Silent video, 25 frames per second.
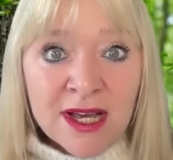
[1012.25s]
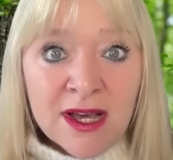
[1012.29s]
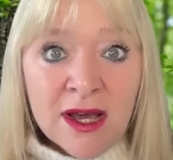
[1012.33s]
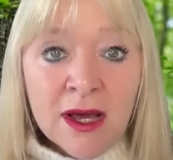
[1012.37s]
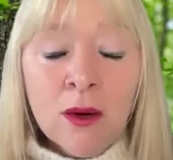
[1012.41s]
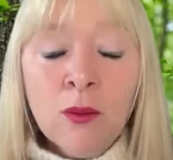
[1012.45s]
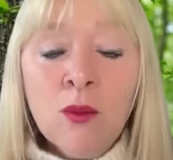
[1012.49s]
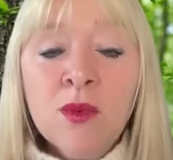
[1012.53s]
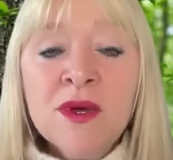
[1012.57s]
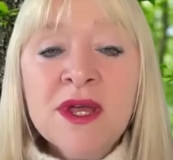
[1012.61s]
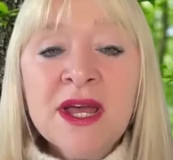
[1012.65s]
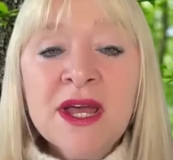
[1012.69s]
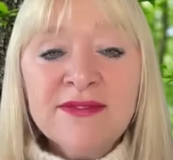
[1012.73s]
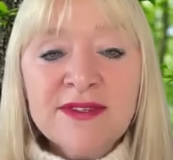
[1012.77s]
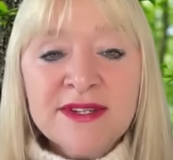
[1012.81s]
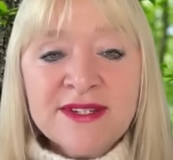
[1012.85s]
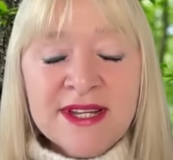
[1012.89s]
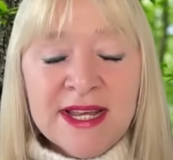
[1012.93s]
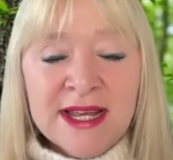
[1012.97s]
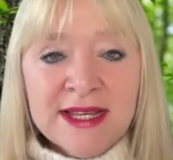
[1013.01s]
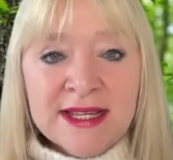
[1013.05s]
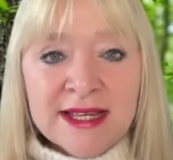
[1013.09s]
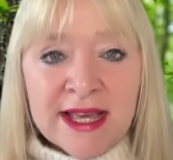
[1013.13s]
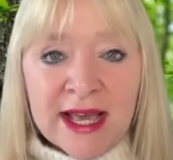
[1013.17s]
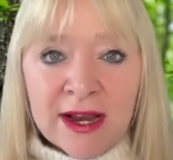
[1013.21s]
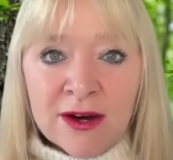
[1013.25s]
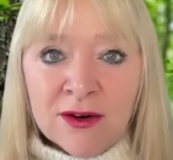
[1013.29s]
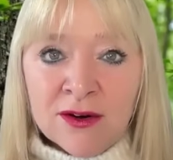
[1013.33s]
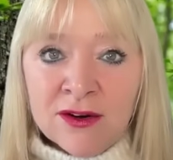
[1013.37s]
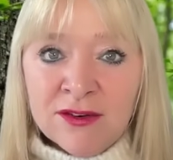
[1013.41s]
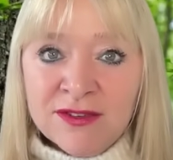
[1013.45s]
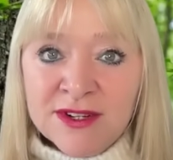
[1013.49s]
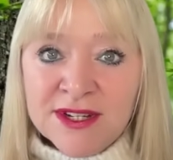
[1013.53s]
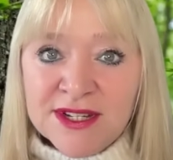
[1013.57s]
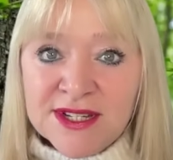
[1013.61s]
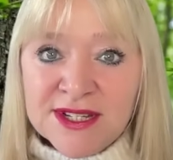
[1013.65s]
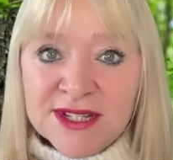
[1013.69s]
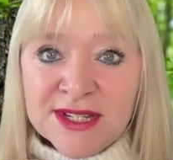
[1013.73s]
And we have to take care of
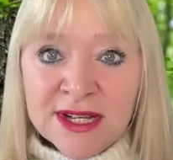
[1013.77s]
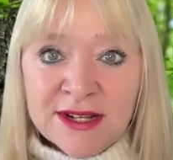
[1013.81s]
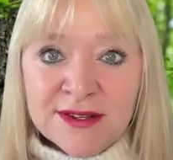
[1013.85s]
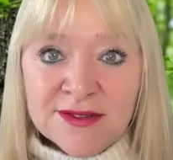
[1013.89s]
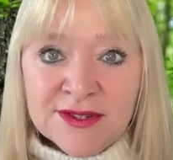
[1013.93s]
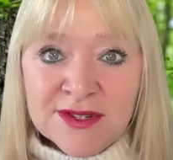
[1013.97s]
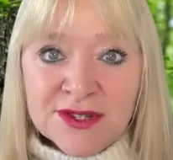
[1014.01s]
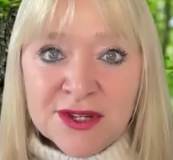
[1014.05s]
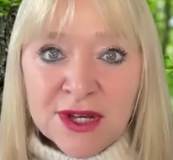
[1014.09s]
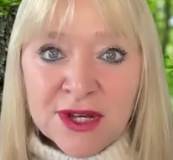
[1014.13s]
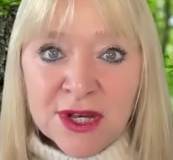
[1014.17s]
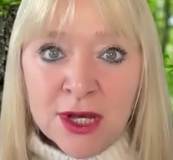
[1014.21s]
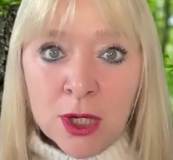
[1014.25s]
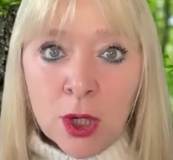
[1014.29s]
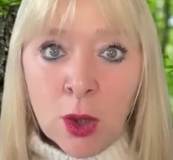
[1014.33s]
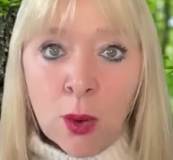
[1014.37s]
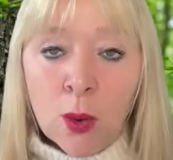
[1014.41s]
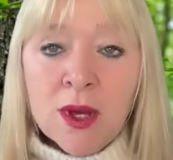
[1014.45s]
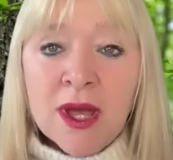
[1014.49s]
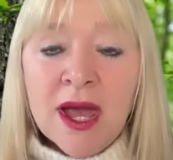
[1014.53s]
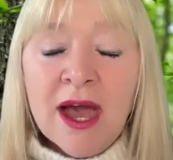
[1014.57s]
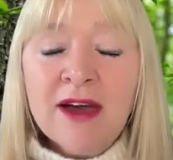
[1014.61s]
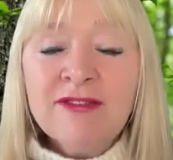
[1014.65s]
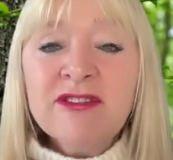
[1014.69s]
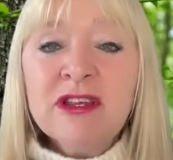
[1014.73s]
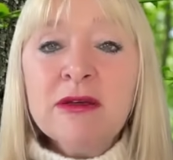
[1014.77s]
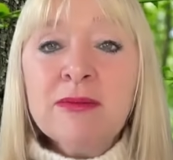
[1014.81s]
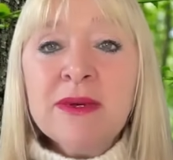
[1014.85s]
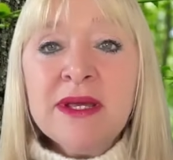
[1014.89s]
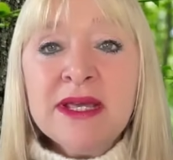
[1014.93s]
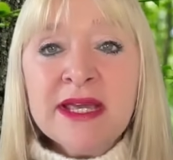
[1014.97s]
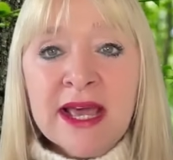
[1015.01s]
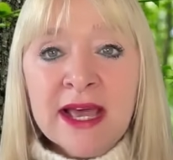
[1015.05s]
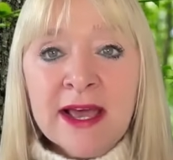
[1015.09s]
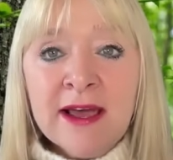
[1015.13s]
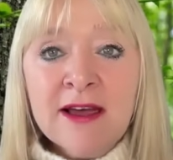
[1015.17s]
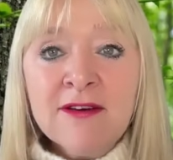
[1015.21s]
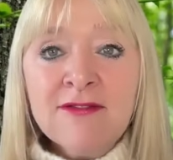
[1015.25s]
ourselves. We have to be
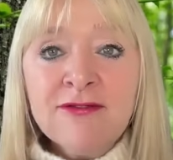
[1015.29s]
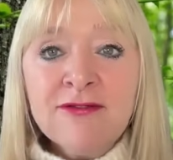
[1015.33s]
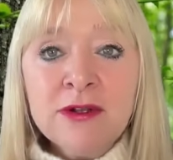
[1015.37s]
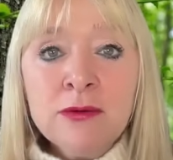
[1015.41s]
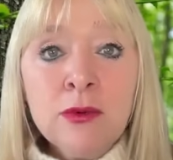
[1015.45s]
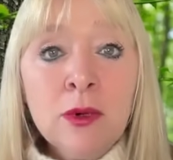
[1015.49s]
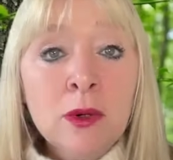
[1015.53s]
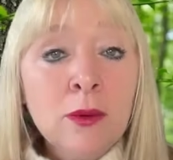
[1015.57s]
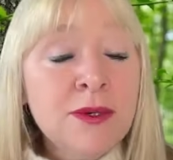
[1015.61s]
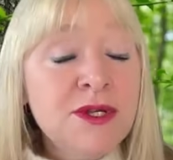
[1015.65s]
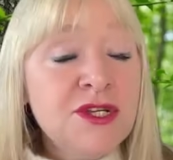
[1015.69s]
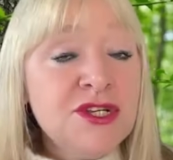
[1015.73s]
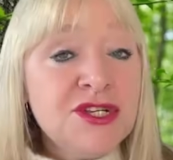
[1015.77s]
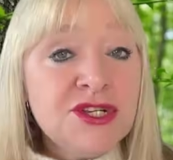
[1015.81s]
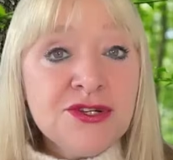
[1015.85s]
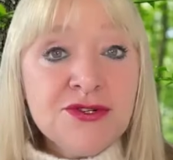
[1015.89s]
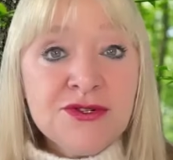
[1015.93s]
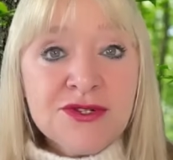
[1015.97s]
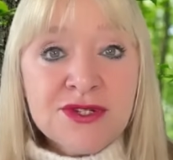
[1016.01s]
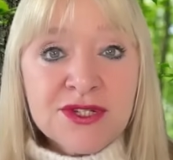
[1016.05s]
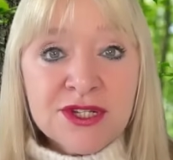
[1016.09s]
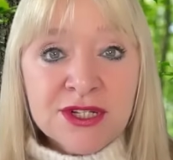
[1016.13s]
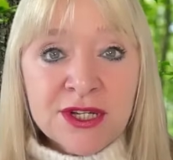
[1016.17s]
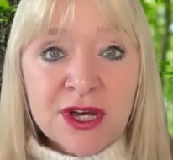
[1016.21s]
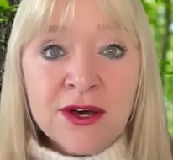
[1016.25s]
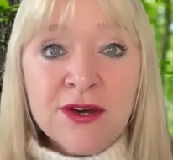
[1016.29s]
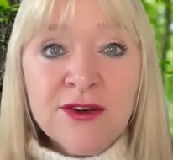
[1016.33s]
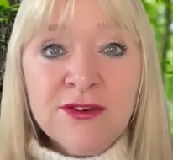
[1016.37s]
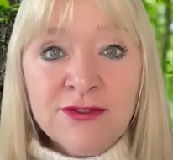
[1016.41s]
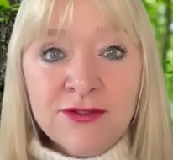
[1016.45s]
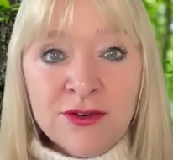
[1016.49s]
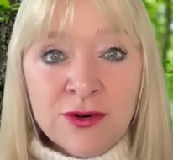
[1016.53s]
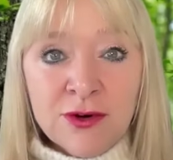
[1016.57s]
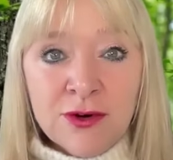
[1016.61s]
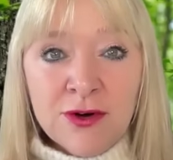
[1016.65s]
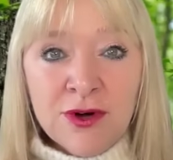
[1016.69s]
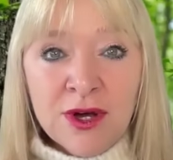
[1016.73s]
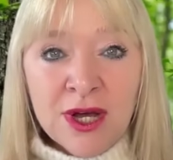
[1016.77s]
careful what we choose to go
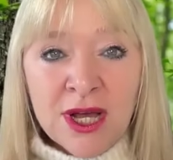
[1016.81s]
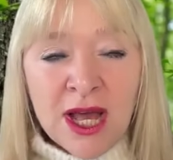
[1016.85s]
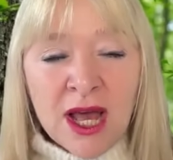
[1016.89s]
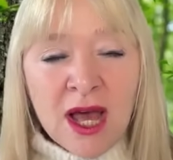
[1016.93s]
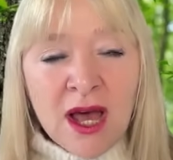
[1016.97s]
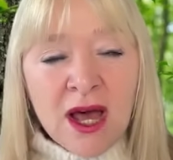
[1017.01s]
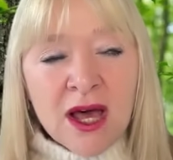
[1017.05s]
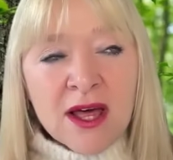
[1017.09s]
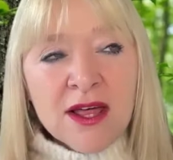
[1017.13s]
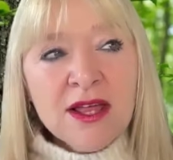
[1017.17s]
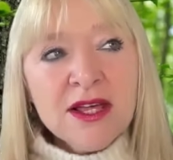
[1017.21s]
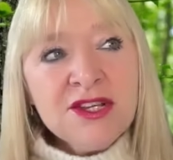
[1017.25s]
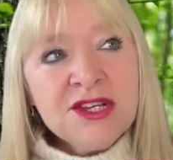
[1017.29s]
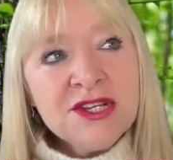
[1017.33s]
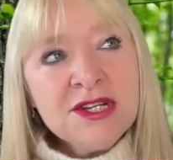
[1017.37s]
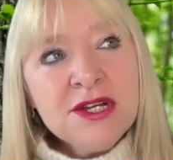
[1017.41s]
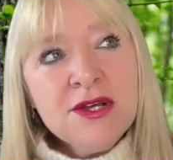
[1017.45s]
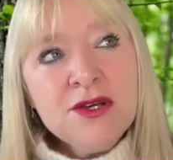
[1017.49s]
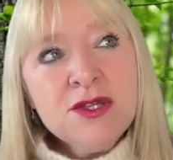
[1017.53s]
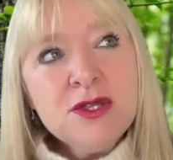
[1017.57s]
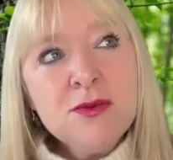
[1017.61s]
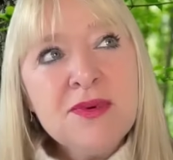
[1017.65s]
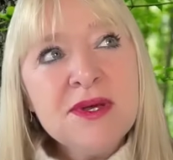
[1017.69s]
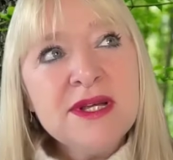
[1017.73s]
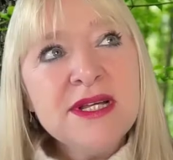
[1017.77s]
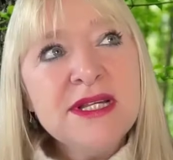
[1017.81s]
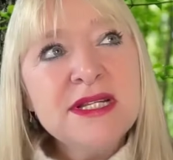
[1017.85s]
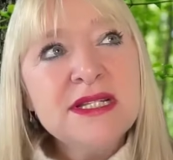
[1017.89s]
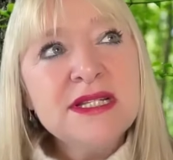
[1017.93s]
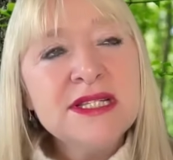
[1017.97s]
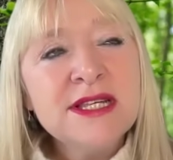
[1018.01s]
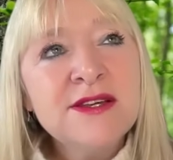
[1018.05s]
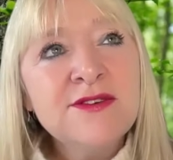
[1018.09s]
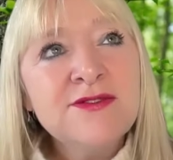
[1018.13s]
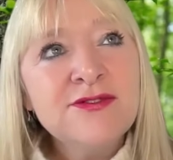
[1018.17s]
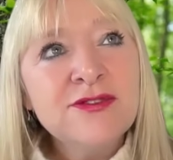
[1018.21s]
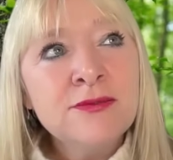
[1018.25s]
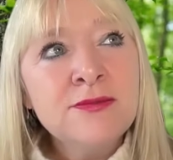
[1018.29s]
for. You know, the biggest
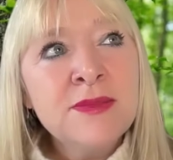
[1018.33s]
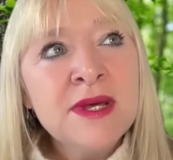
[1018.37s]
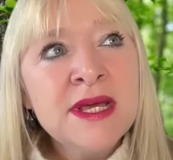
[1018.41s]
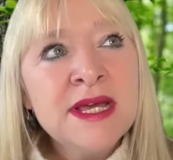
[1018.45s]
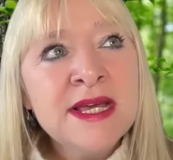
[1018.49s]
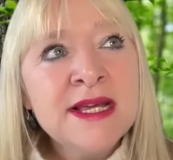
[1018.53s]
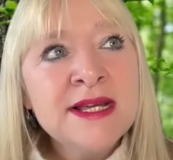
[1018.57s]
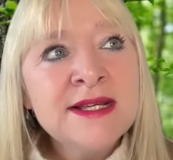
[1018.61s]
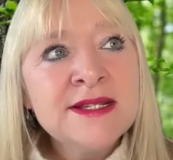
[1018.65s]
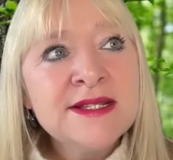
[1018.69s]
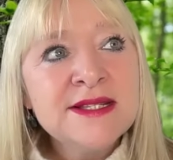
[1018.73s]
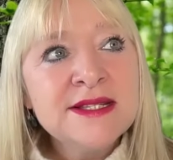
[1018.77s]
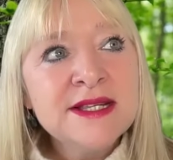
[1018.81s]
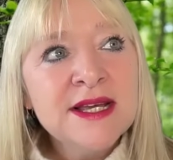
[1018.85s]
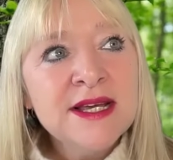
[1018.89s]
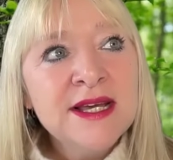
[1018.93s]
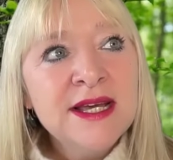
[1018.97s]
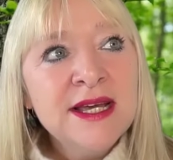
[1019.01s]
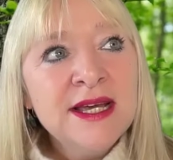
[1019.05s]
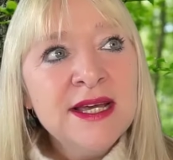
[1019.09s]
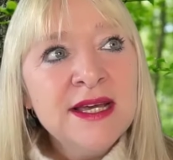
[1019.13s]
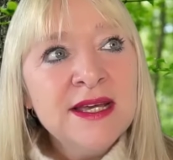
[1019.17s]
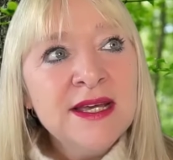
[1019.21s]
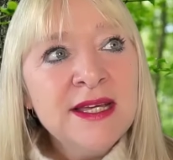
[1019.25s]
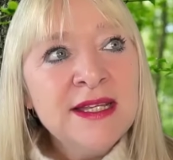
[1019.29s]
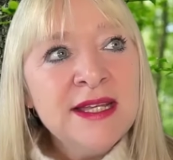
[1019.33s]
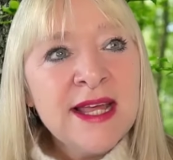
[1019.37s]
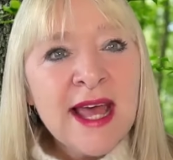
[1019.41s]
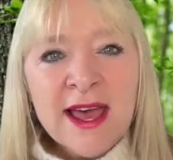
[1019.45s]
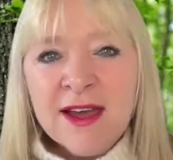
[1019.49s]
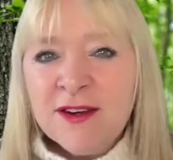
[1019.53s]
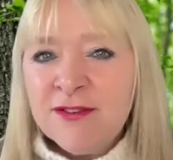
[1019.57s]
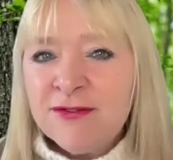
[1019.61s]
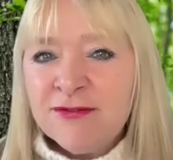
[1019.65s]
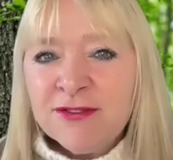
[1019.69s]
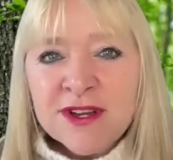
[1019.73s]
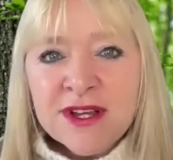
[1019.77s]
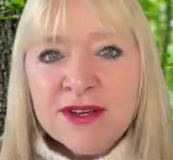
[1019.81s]
thing for me is in
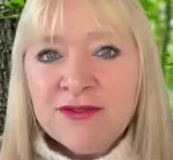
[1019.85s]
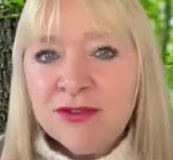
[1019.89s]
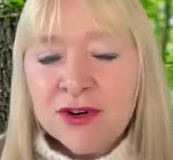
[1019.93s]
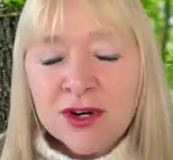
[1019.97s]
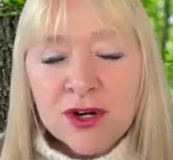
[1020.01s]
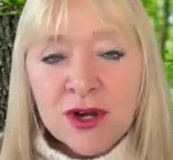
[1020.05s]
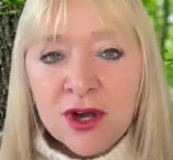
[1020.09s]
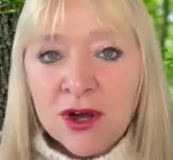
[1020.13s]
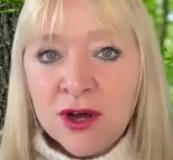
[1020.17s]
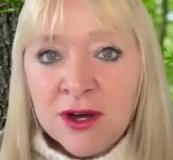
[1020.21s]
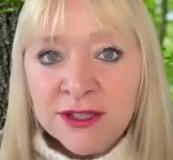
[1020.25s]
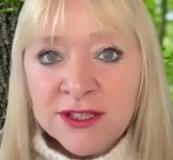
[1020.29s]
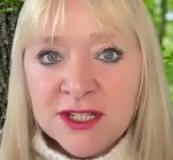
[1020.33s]
every regard,